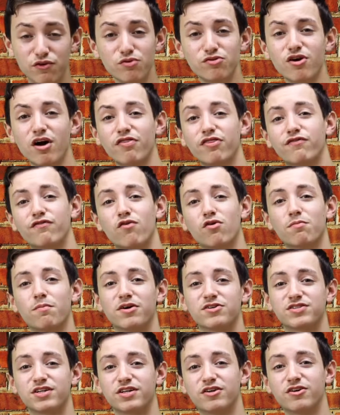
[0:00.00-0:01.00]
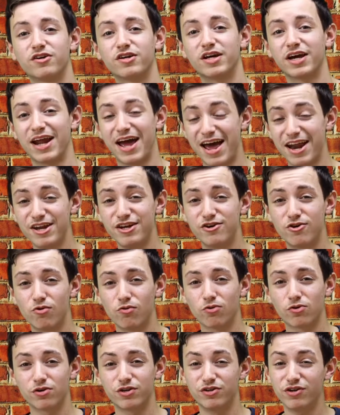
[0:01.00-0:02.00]
you thought the Ford Mustang couldn't get any
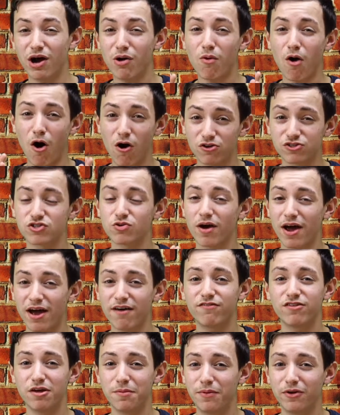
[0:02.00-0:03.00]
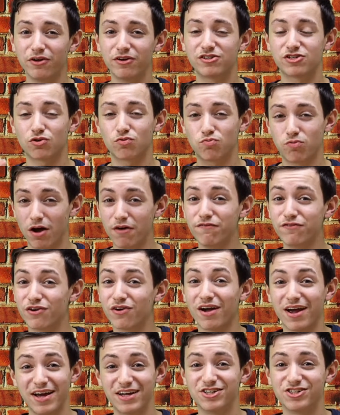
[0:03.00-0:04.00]
cooler, you now also have the ability to rev
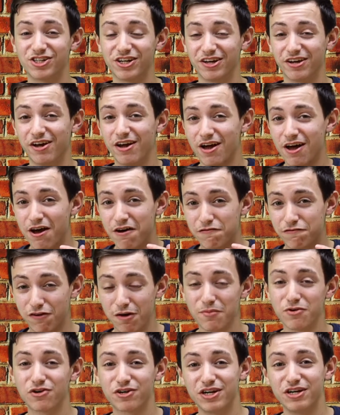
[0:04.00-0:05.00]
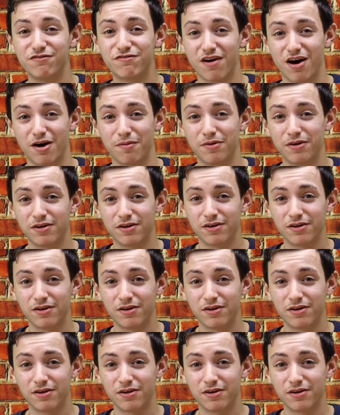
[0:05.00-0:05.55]
your engine from your key fob.